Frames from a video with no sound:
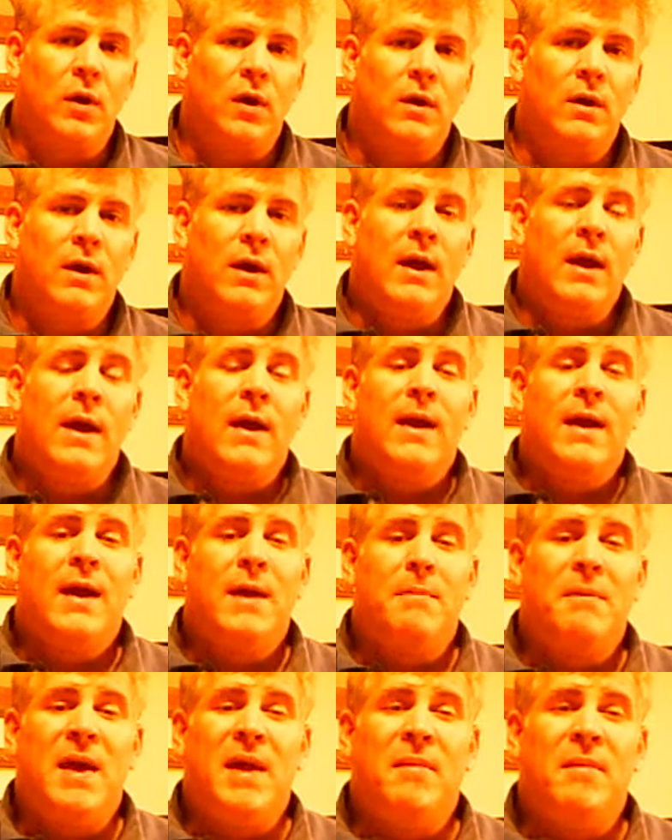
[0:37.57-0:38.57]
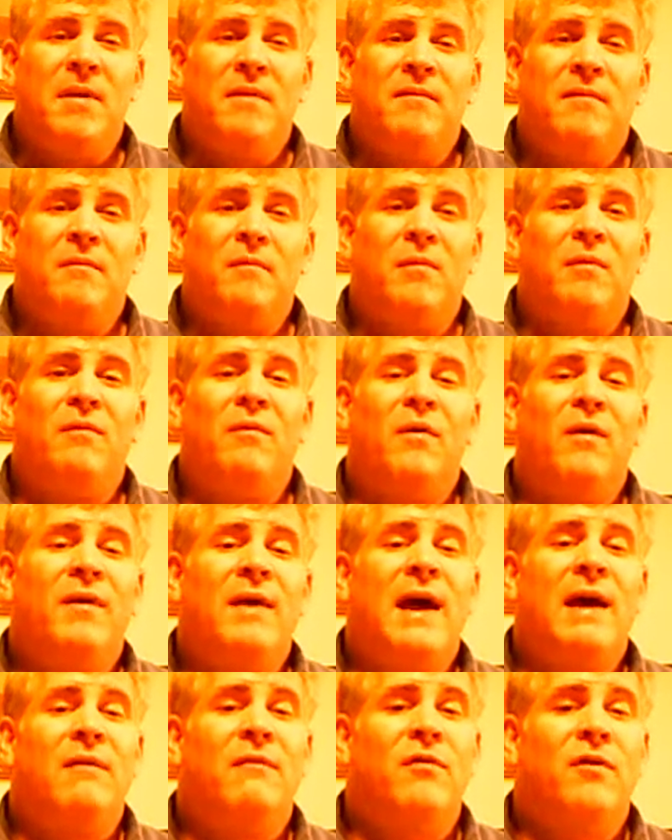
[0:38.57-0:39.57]
Court, and maybe even before
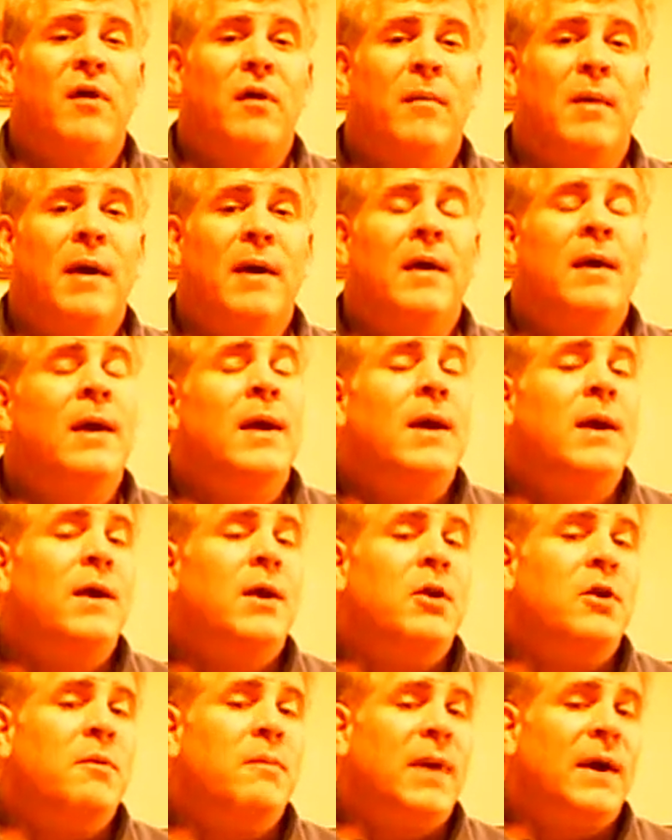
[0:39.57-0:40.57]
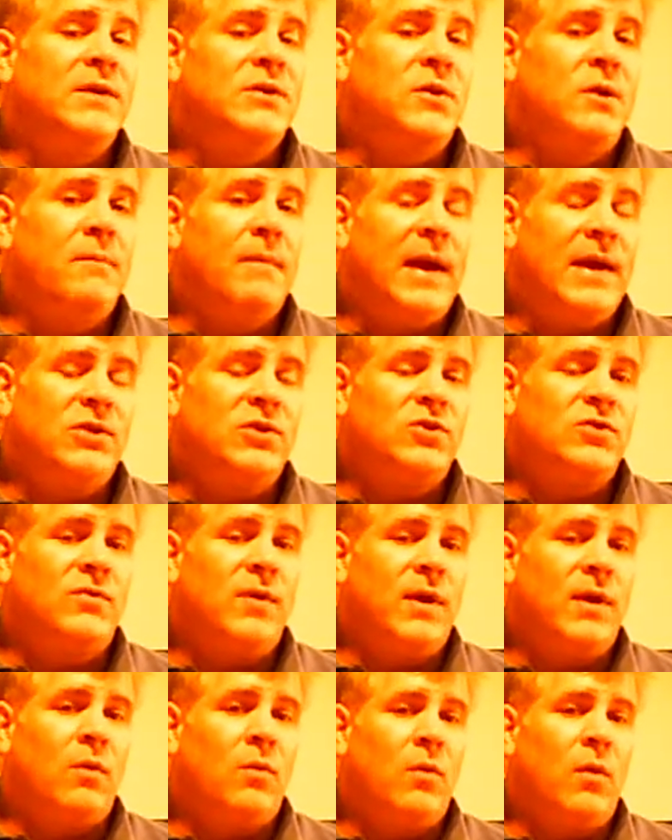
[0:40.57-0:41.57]
that from a New Mexico
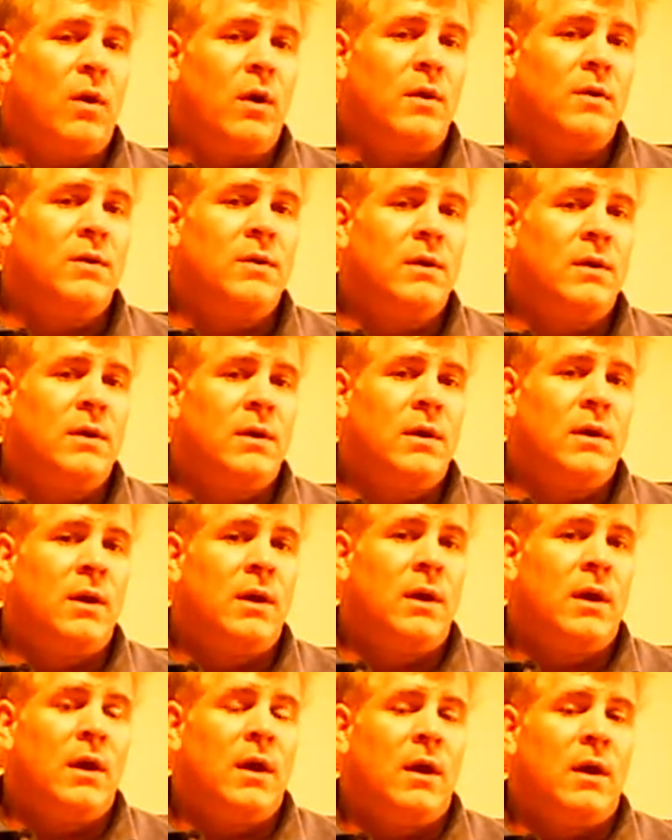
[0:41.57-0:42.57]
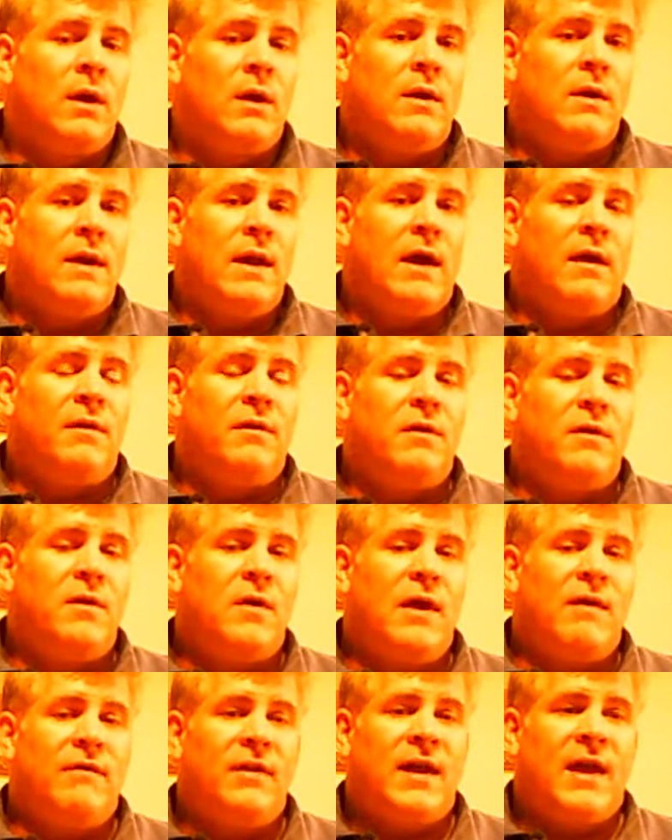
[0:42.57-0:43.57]
Magistrate Court. Now,
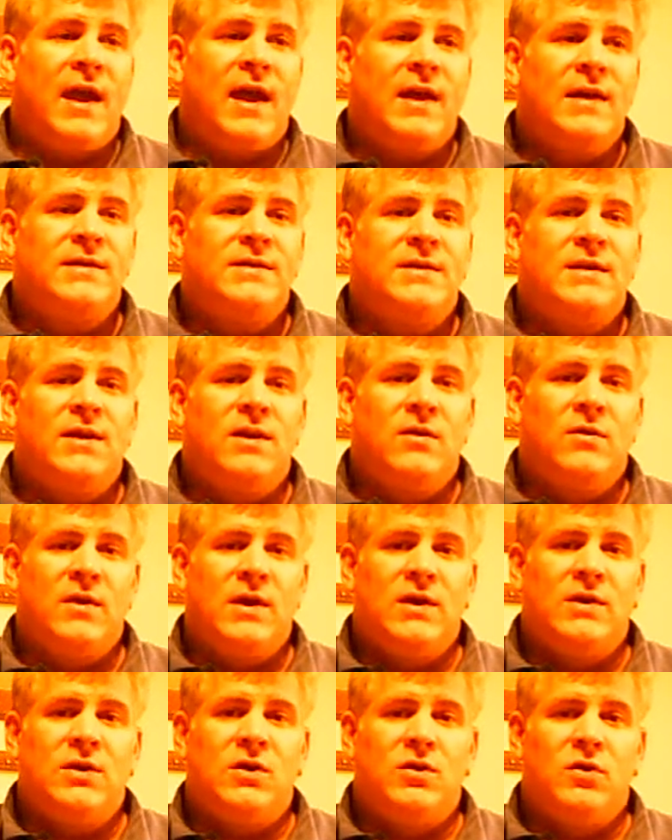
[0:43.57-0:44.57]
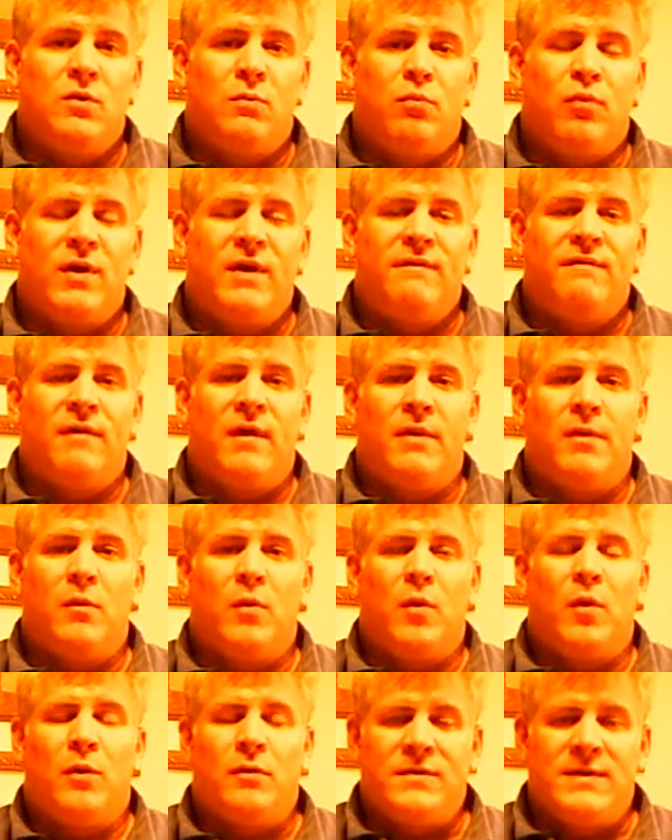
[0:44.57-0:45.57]
you have a case that you need to do a brief on,
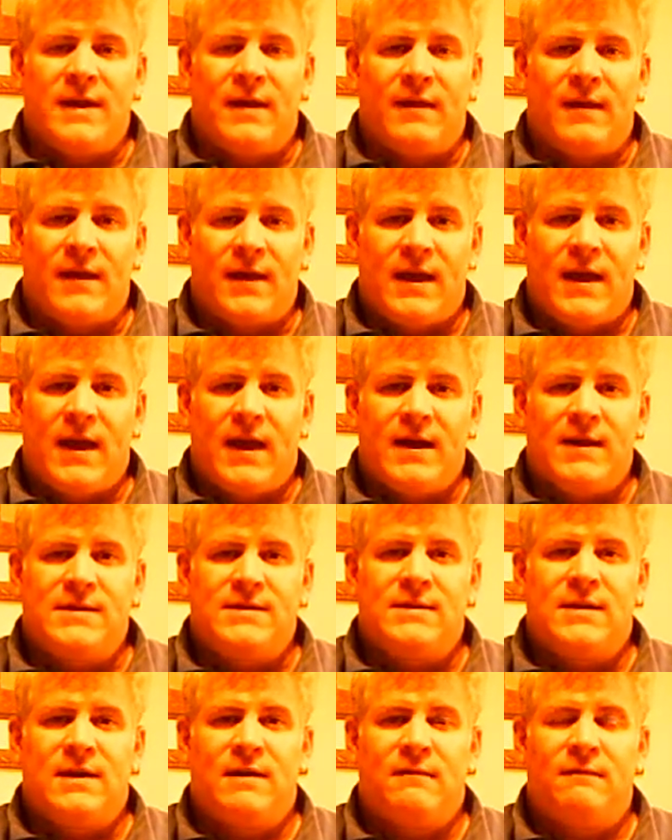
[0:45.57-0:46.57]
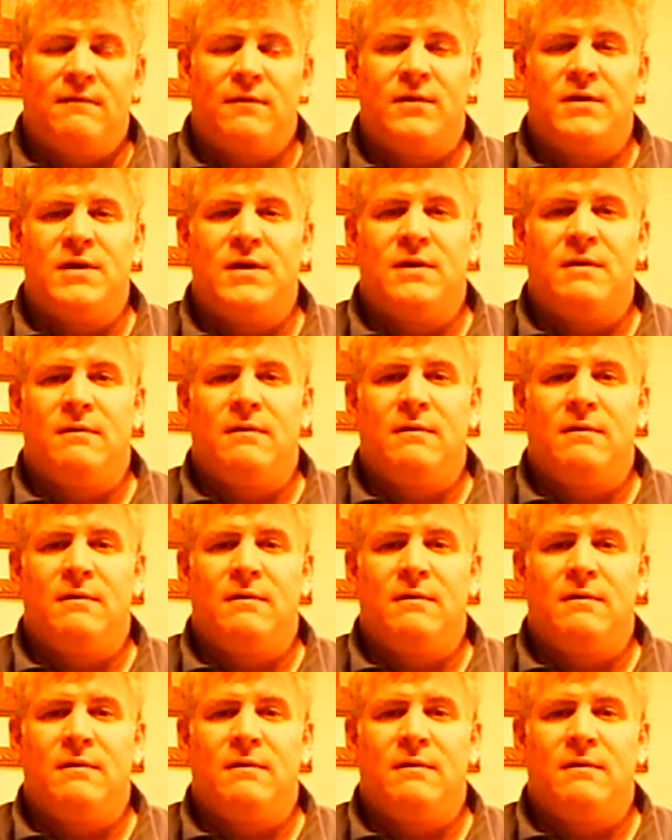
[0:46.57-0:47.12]
the Rodella case, for